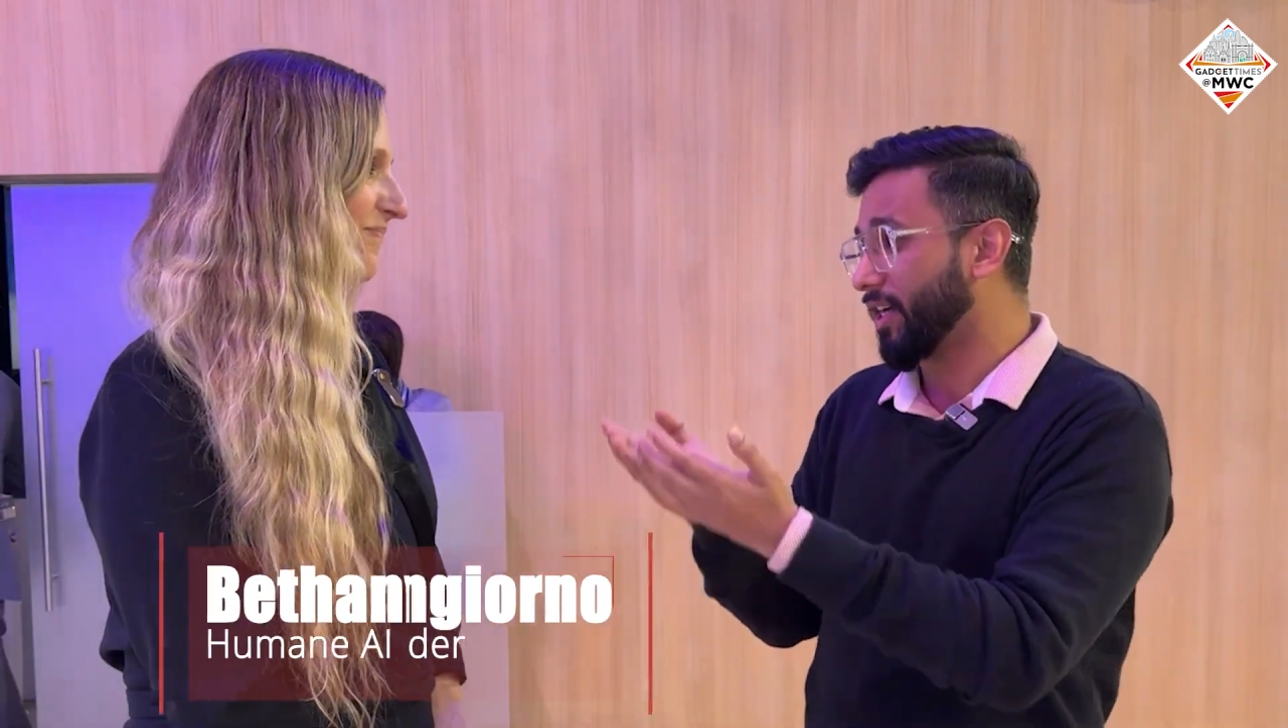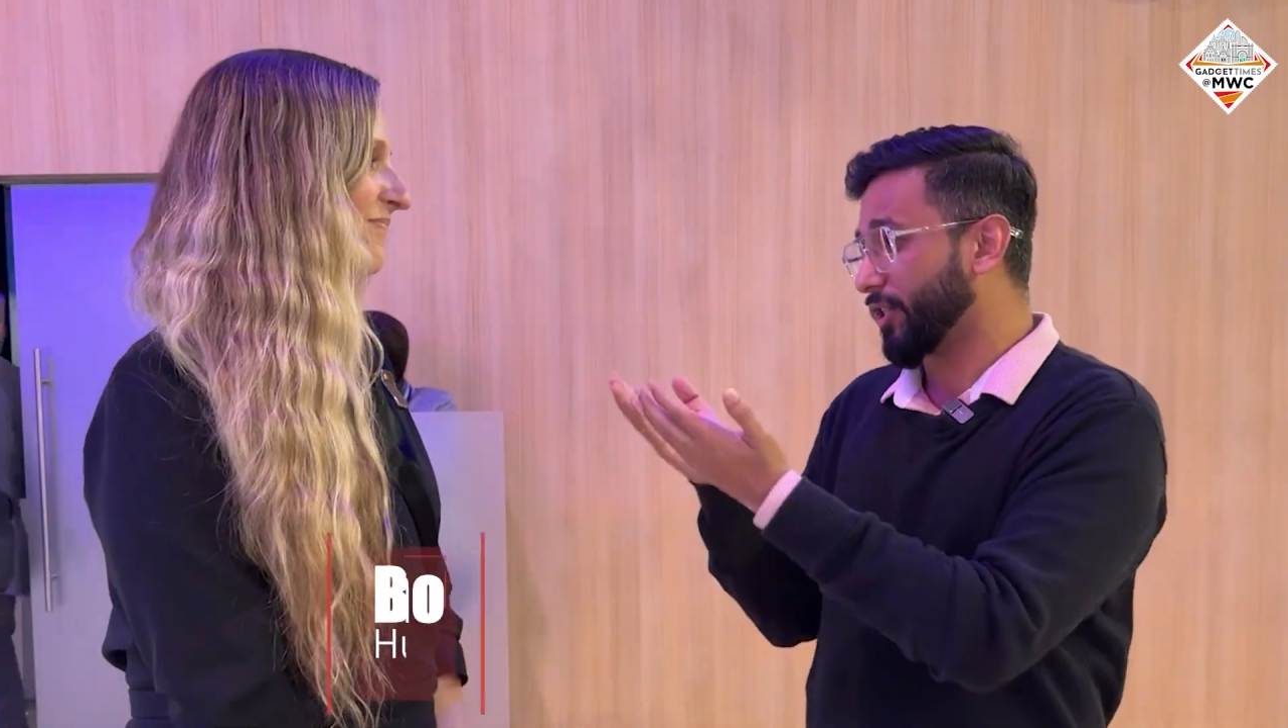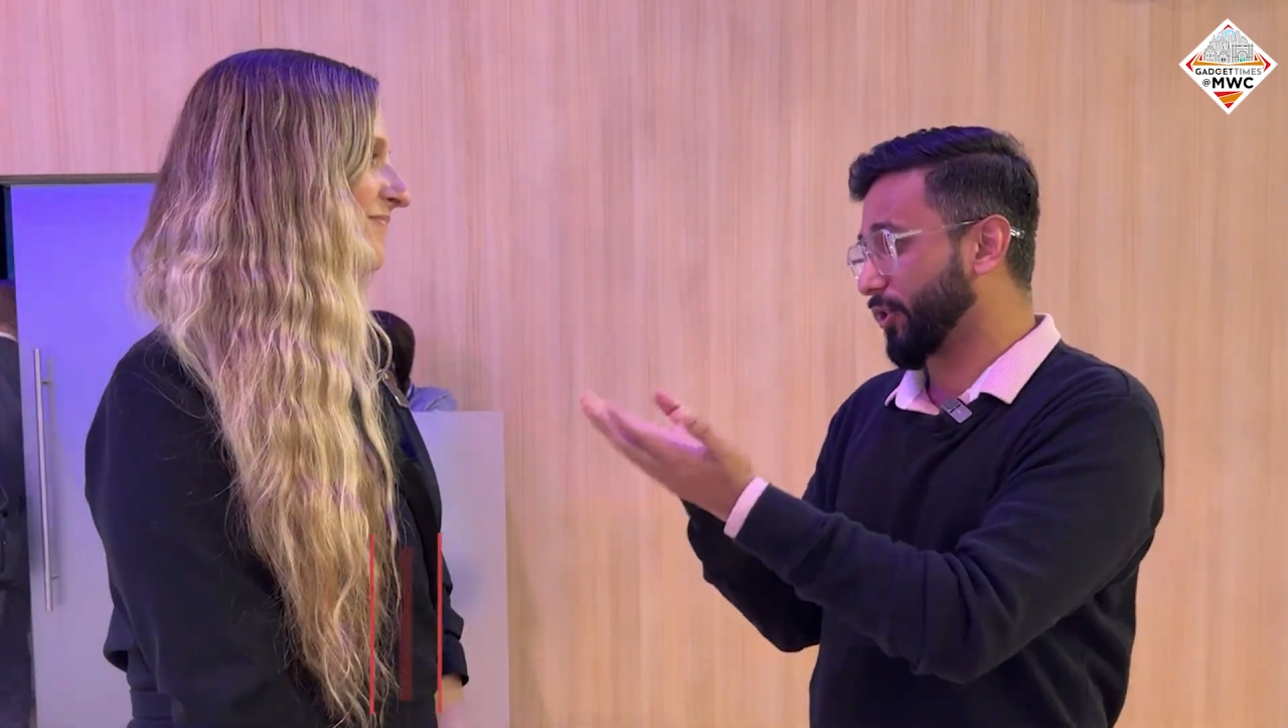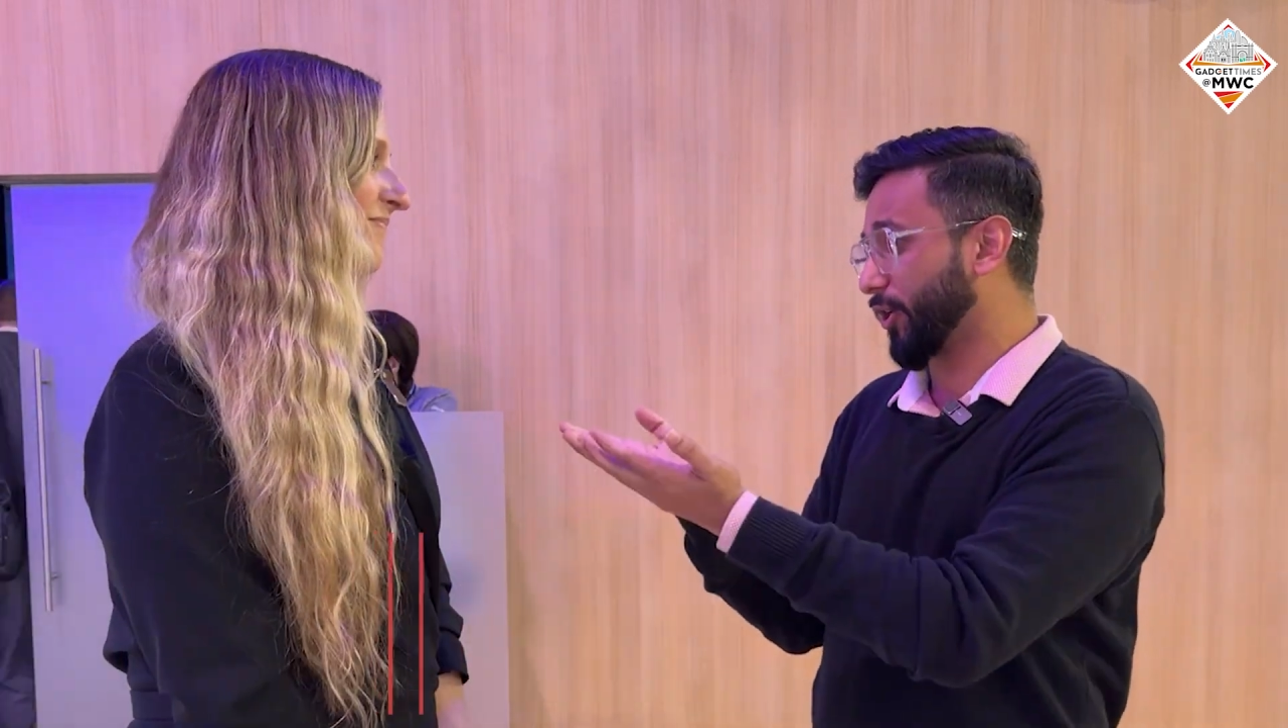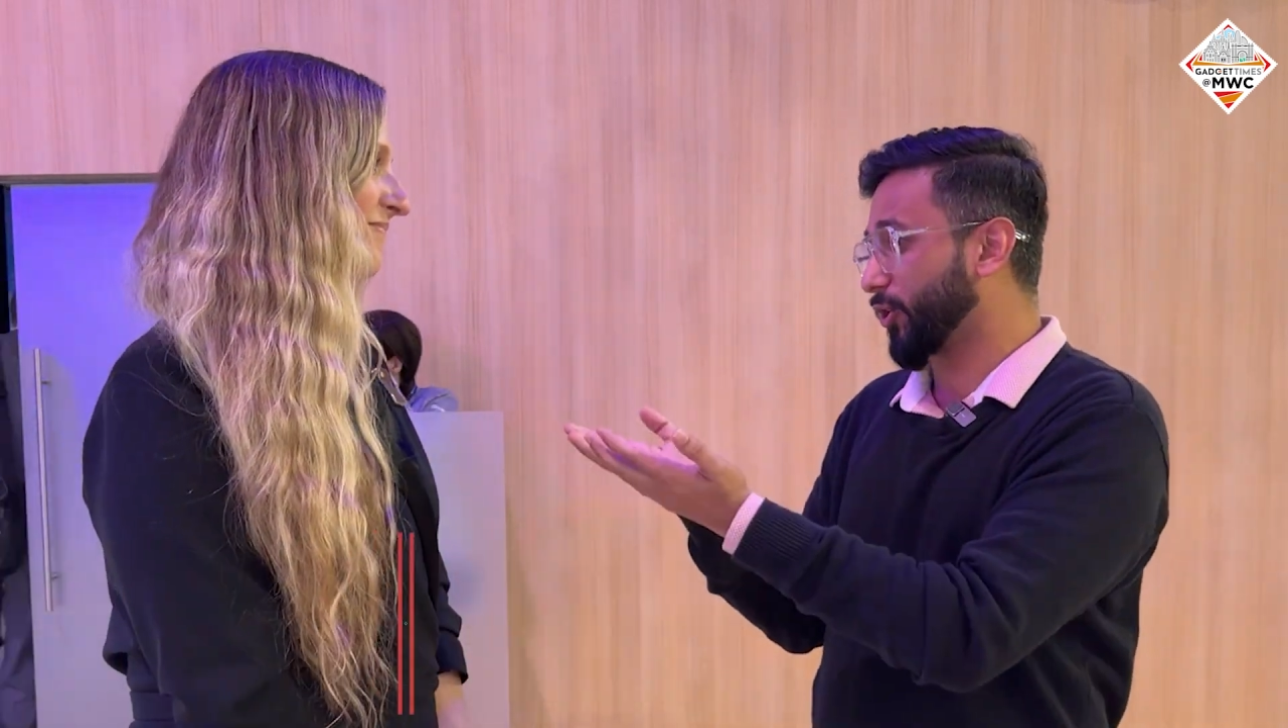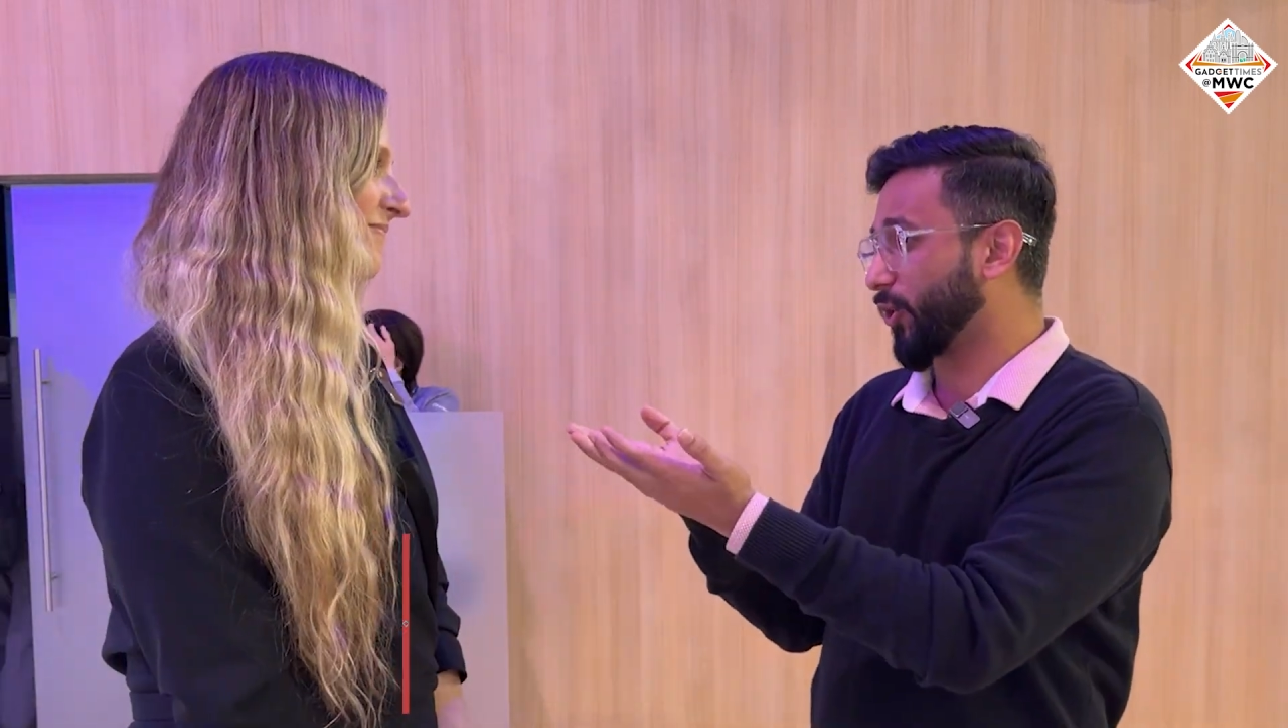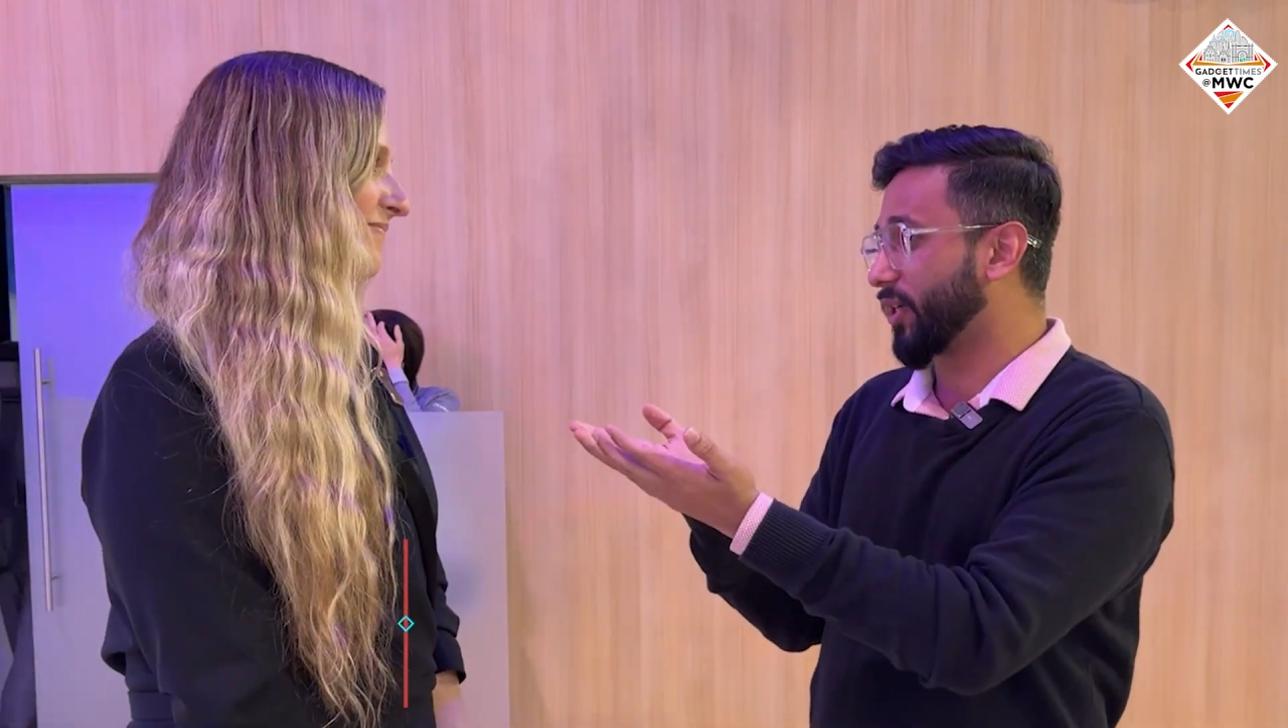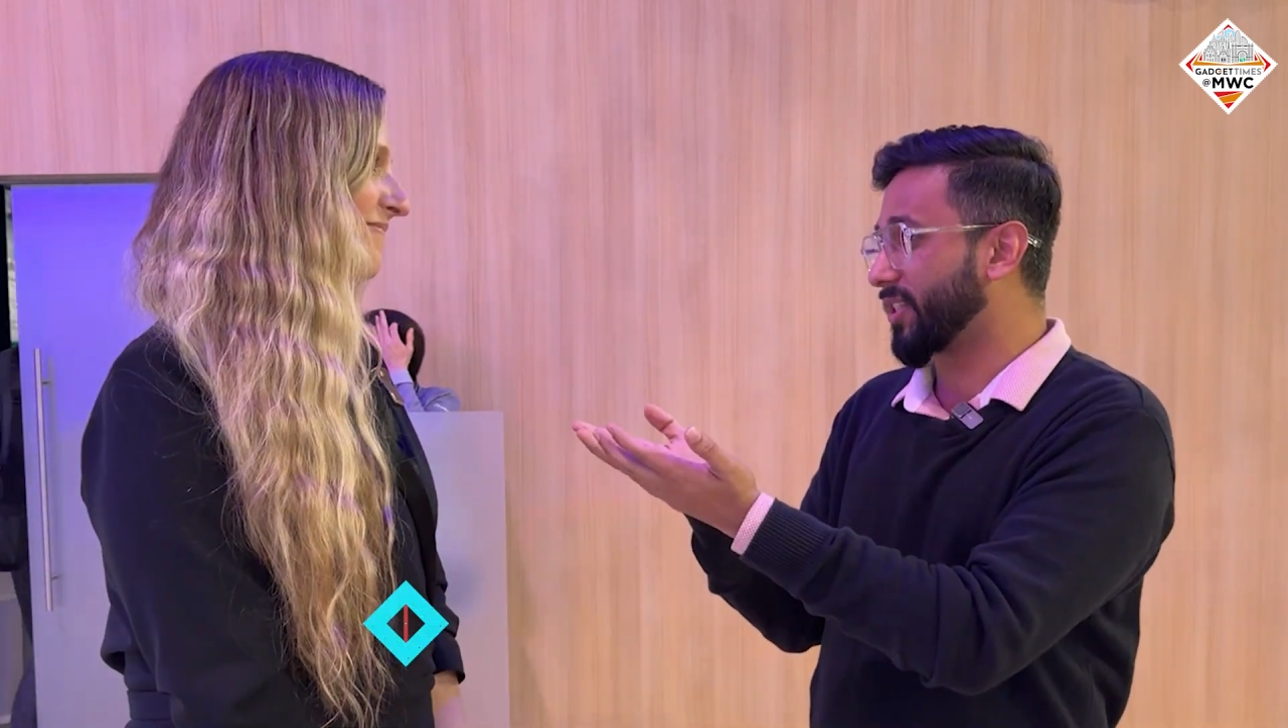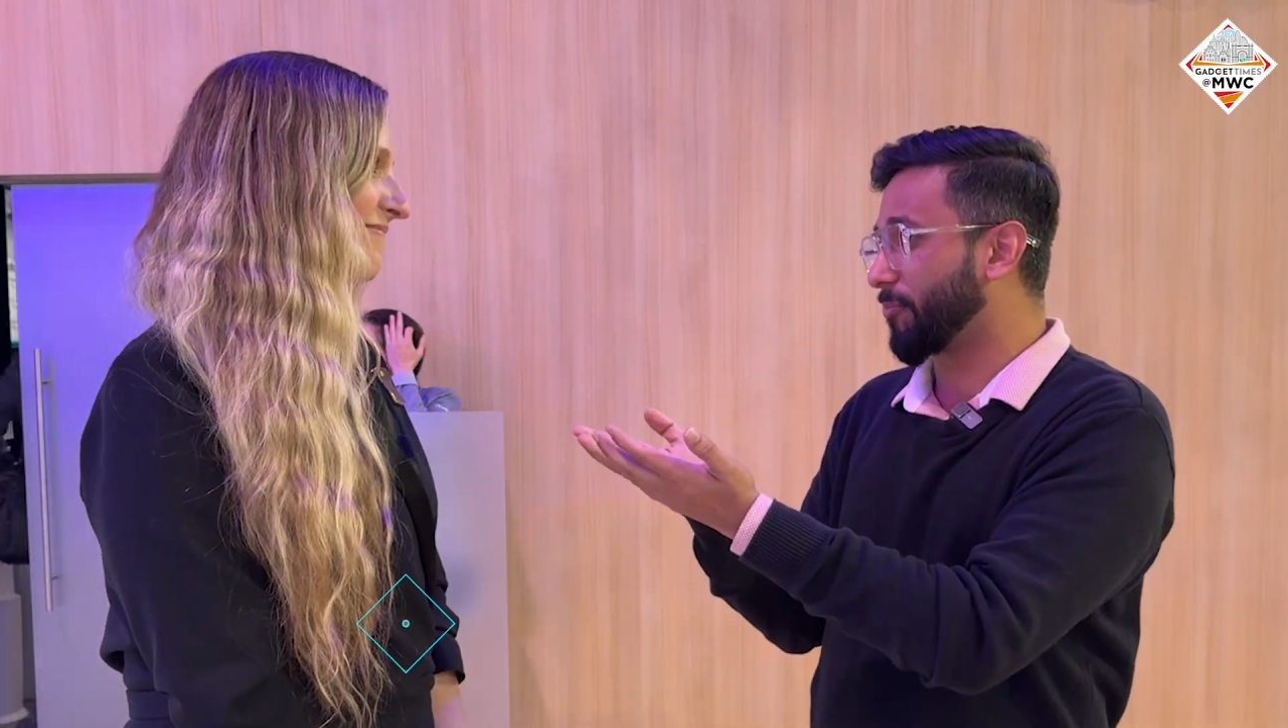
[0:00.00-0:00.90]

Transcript: She's going to show us the